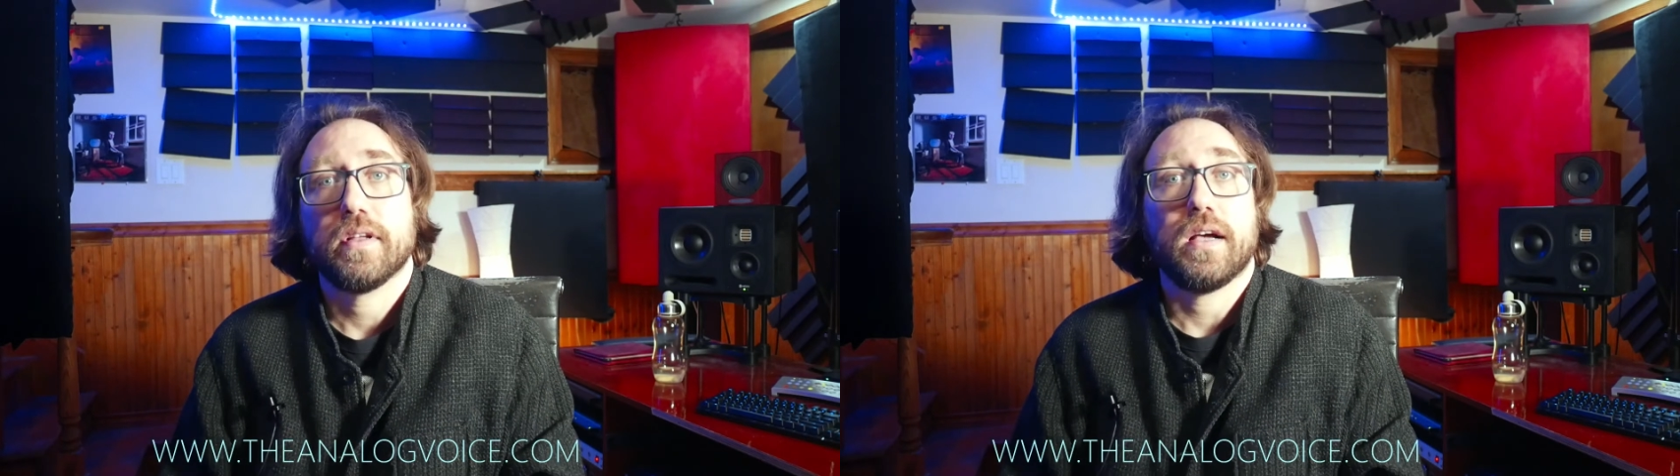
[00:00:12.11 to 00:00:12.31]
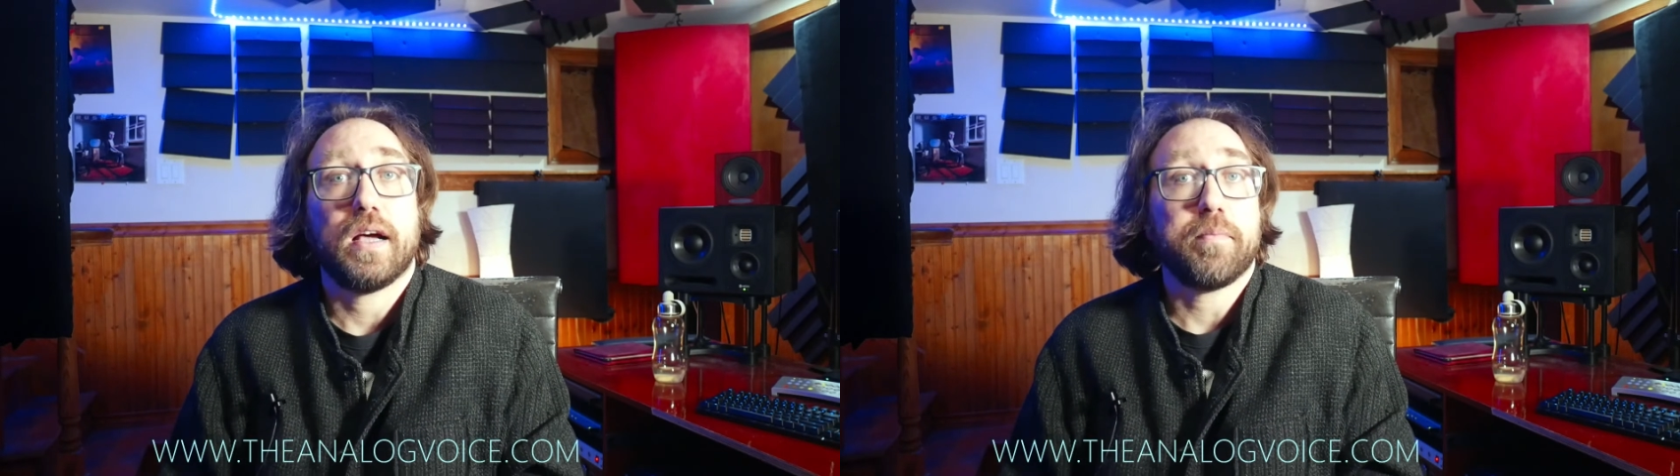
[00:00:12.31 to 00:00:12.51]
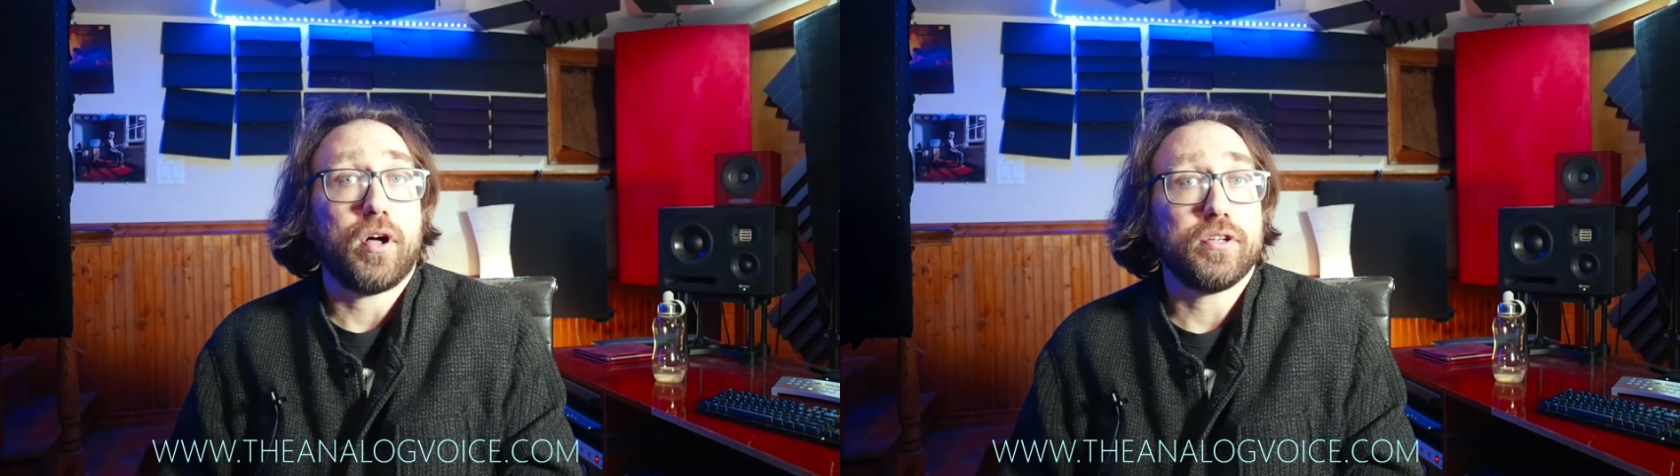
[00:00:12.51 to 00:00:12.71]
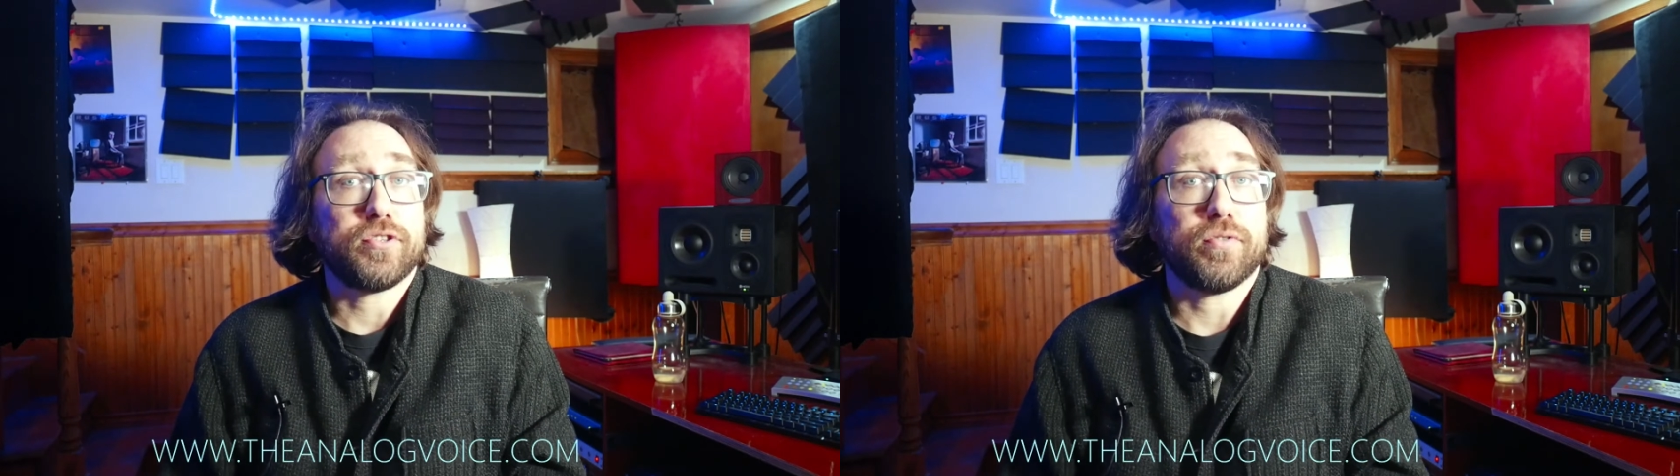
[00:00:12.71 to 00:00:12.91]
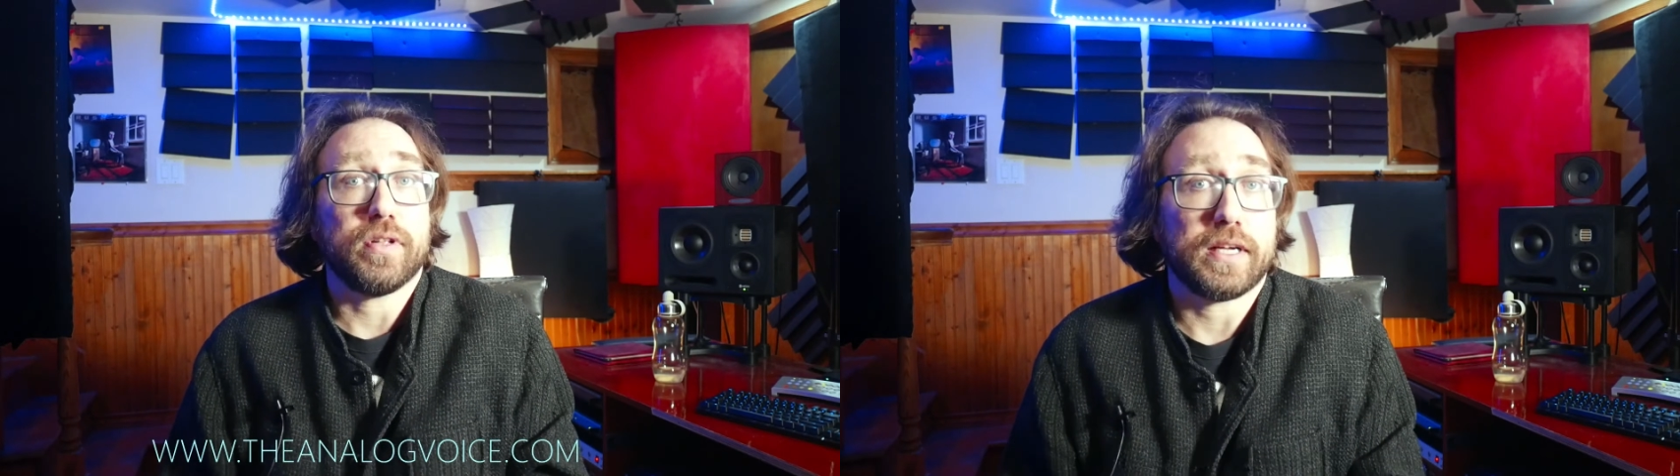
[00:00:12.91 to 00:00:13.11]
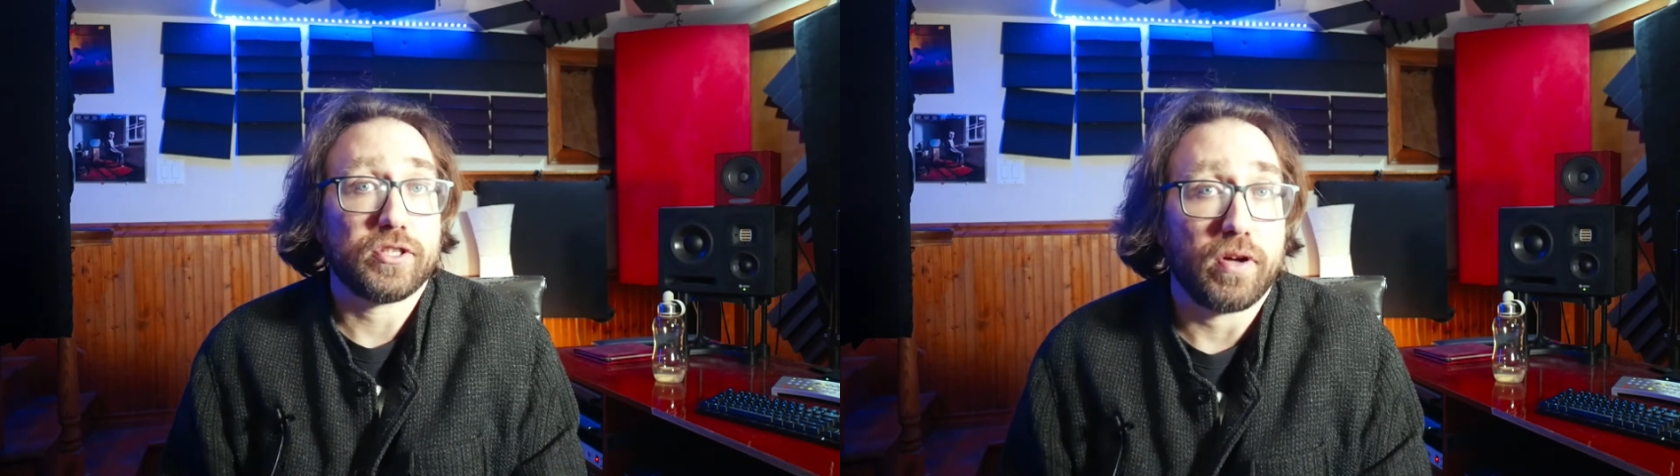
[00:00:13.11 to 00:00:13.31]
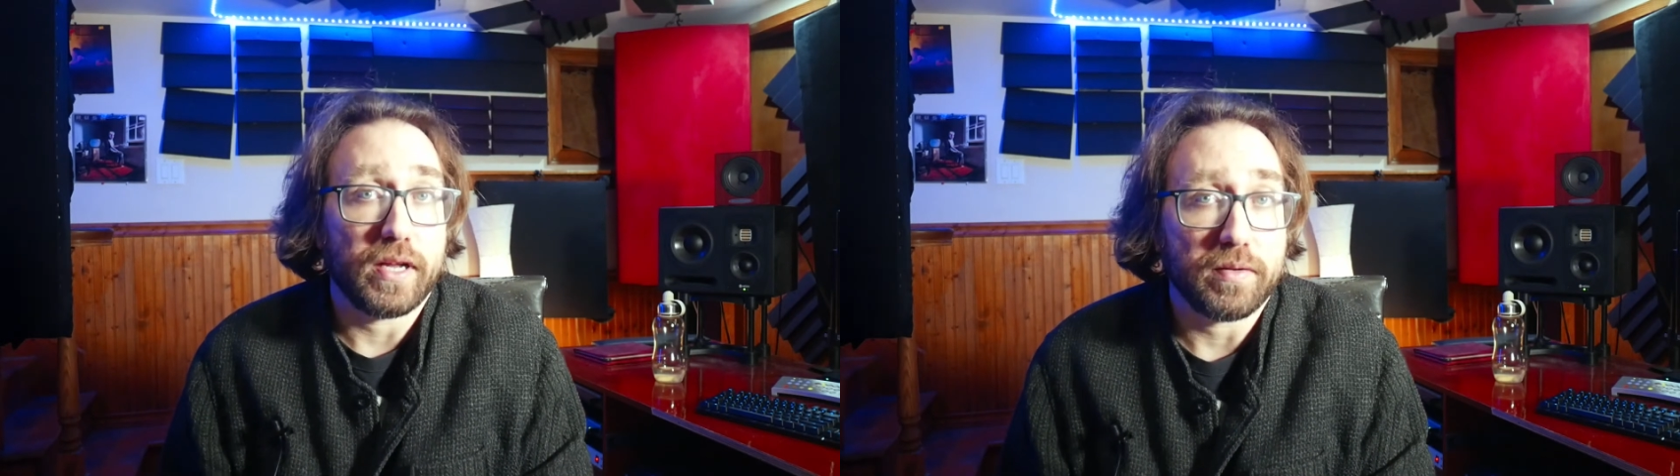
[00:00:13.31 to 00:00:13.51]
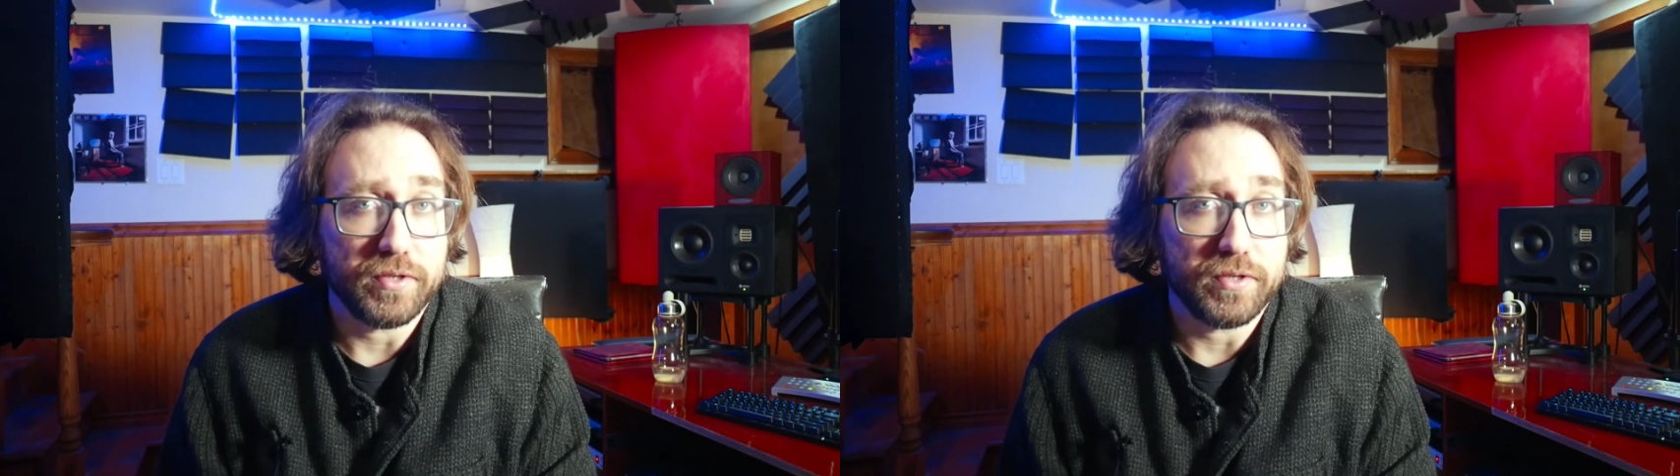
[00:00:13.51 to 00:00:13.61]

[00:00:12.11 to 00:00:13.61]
I'm also an electronic